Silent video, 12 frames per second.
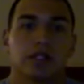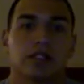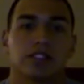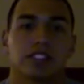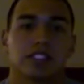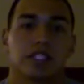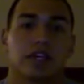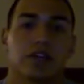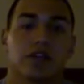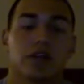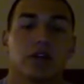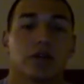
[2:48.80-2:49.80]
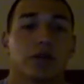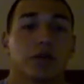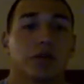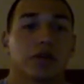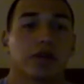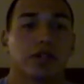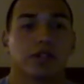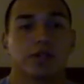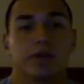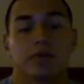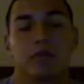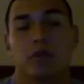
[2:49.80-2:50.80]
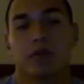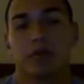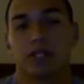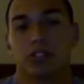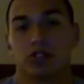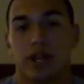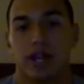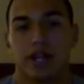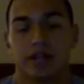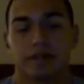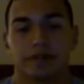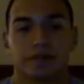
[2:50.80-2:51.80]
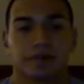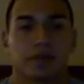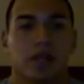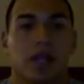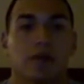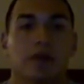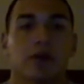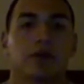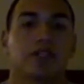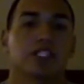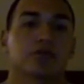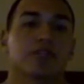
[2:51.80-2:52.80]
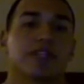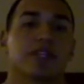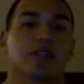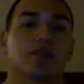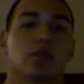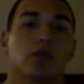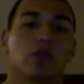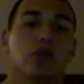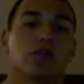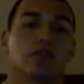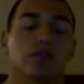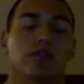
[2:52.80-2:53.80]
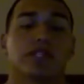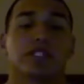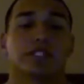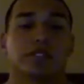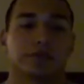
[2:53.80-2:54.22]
Since now you know a little bit more about drag, I'm going to explain the role of thrust.